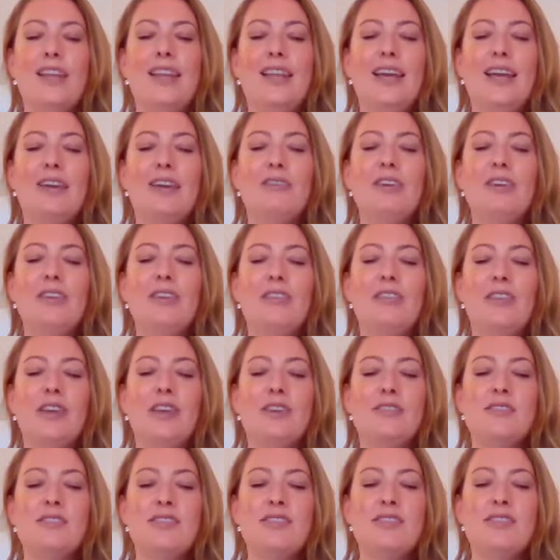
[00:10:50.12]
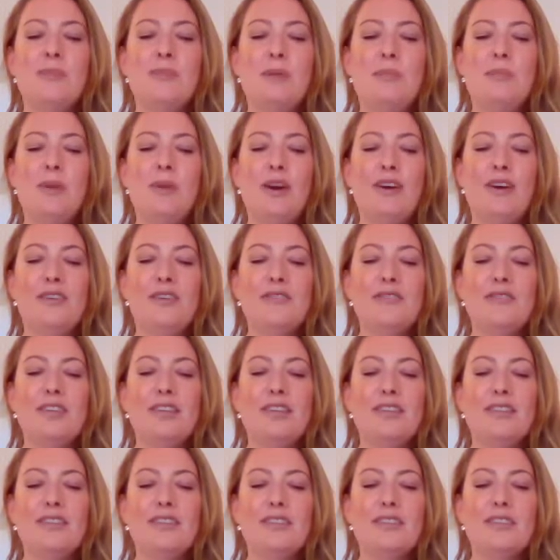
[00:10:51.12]
allowing things to be
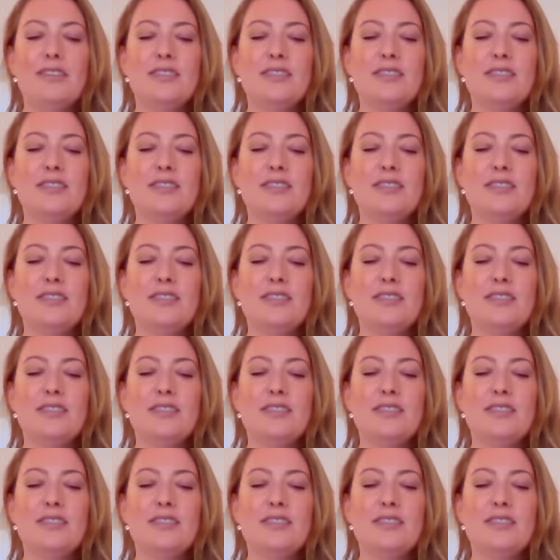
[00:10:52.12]
perfect